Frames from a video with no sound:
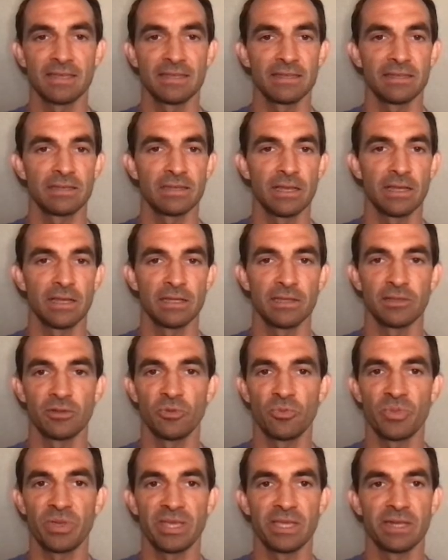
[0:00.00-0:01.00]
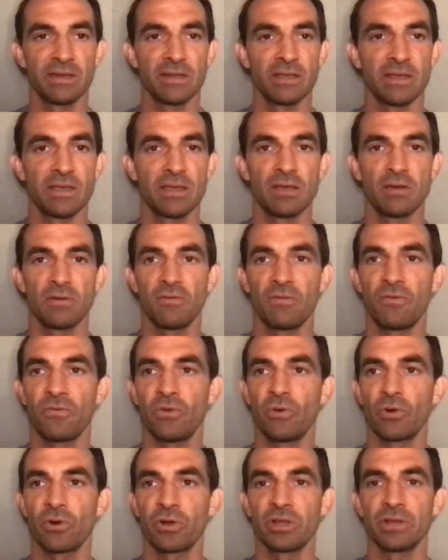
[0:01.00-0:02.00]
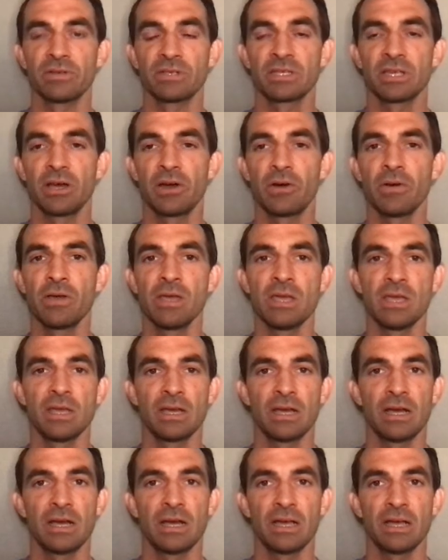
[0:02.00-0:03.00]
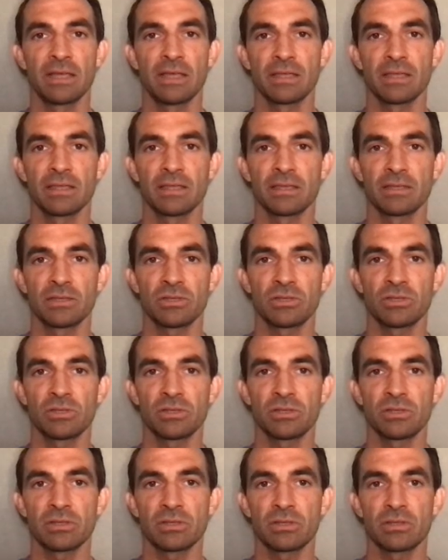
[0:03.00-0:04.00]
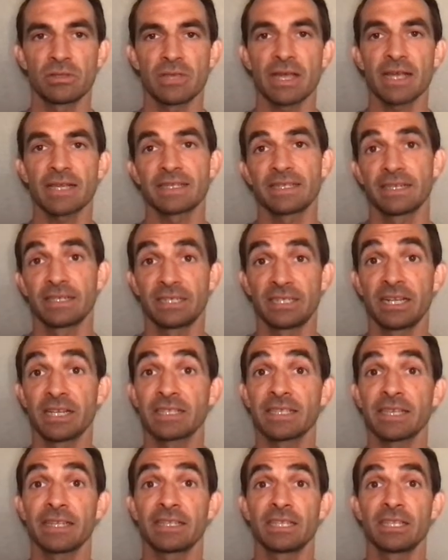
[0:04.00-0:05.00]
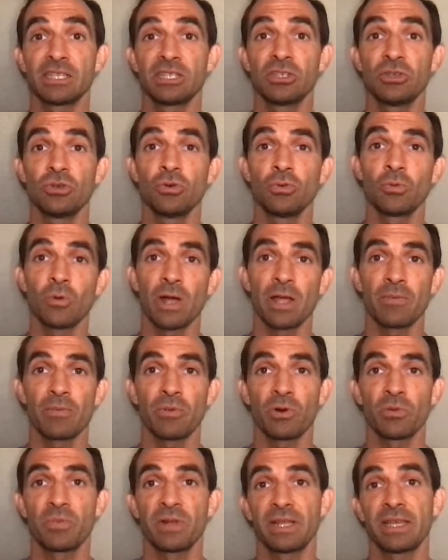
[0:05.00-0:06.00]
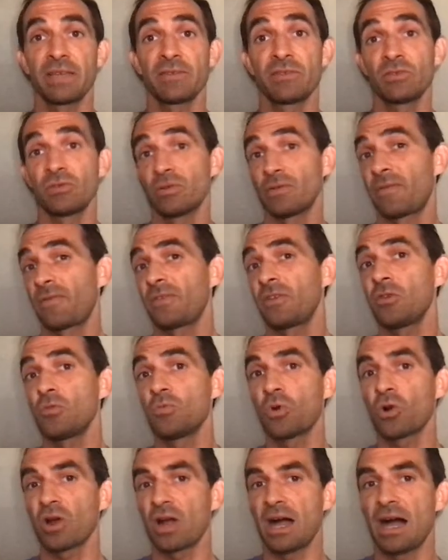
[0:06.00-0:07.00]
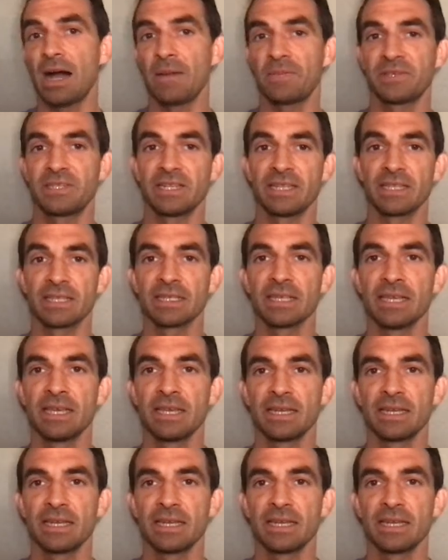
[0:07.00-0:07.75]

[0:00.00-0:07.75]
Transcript: little pin for you. So like I said, it's just like the Zoom whiteboard, but it gives you a few more options.